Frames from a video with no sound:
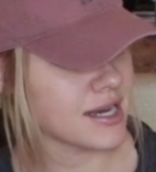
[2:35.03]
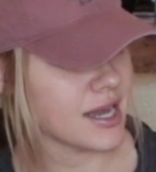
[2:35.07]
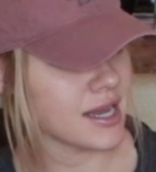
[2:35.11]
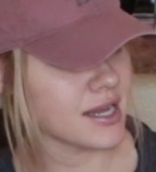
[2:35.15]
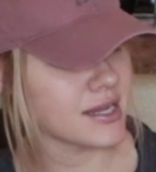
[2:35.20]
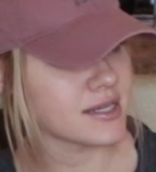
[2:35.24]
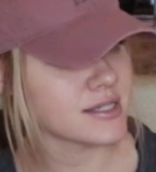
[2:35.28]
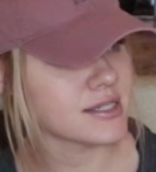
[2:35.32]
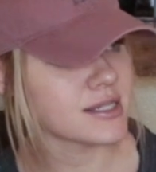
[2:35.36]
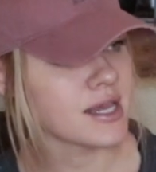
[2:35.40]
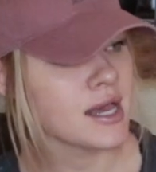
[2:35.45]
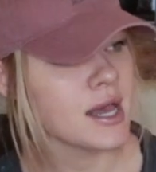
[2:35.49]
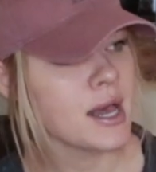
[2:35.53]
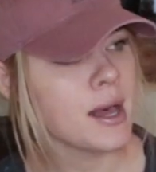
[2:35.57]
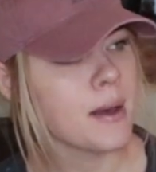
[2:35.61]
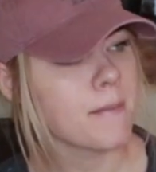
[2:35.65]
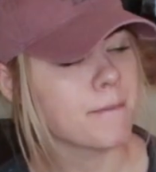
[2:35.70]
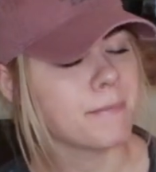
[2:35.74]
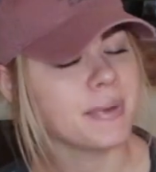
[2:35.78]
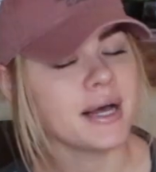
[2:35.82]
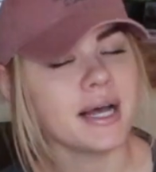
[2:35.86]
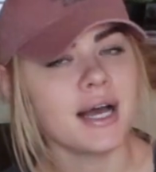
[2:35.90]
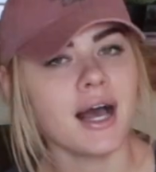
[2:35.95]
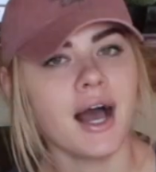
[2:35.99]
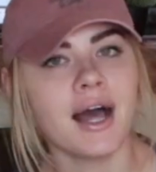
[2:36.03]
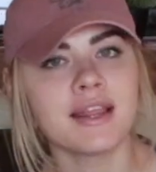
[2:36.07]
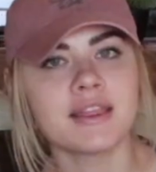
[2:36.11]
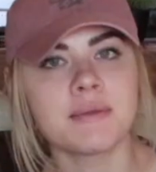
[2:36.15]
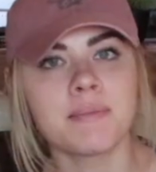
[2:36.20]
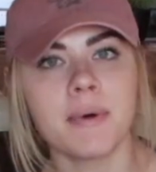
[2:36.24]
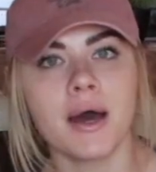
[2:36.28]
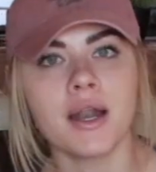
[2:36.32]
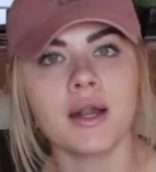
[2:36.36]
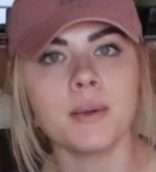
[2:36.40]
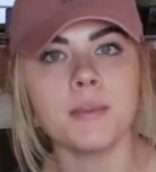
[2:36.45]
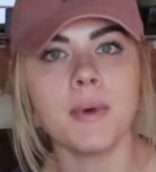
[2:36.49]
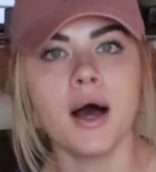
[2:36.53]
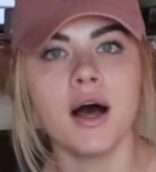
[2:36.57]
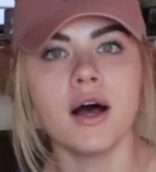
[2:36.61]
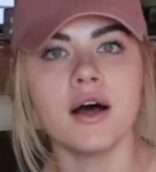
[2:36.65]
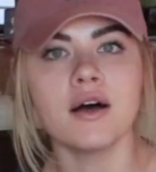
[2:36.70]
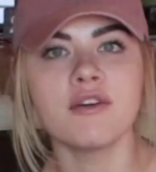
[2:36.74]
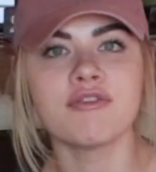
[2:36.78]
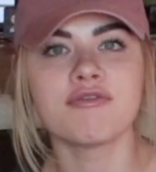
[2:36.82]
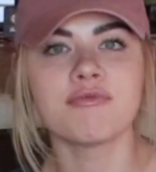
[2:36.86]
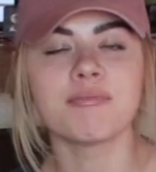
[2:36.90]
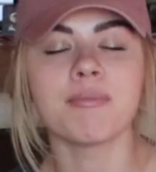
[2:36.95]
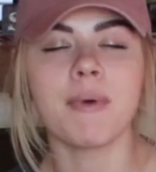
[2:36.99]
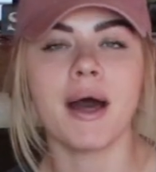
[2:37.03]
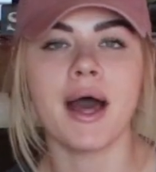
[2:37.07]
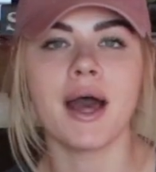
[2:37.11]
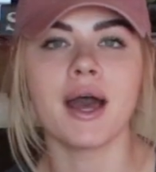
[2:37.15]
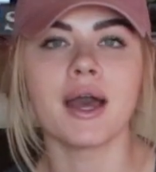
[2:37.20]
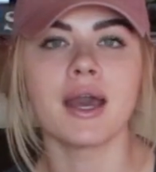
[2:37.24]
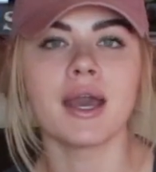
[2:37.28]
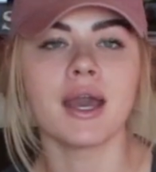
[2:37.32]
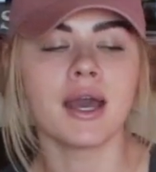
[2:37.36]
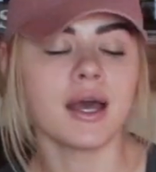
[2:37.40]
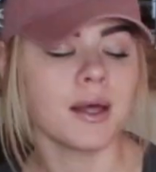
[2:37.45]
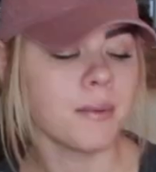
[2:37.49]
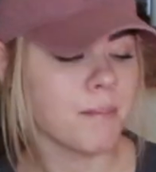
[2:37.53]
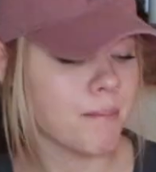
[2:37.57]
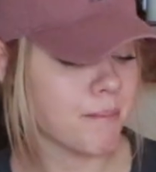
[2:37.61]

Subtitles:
nice. But at the bottom of my